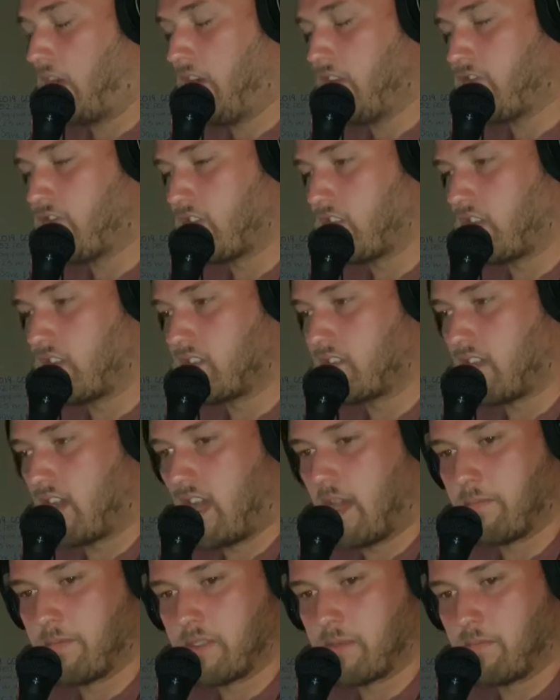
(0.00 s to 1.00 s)
going for a long
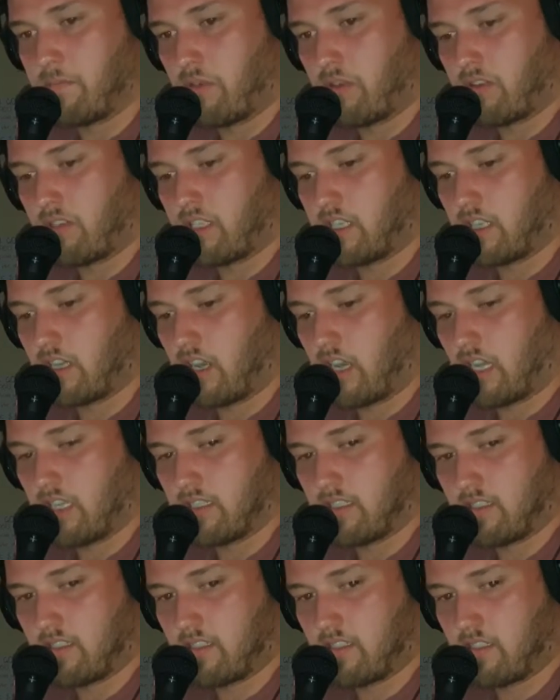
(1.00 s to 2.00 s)
time is important to
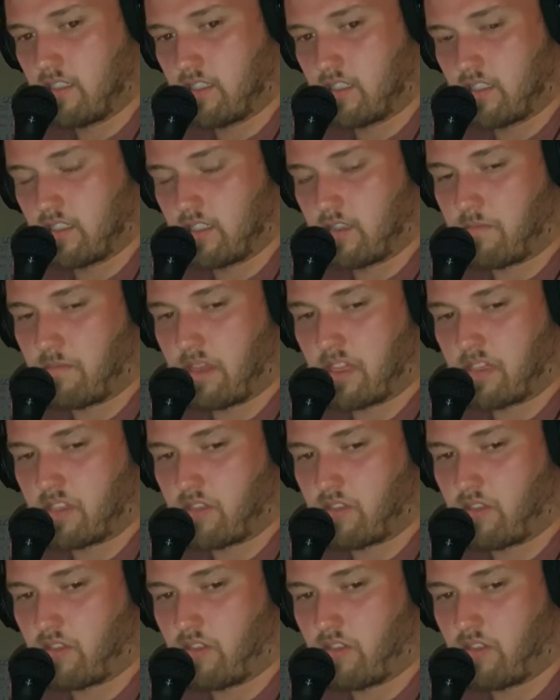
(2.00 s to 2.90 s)
guys, just to make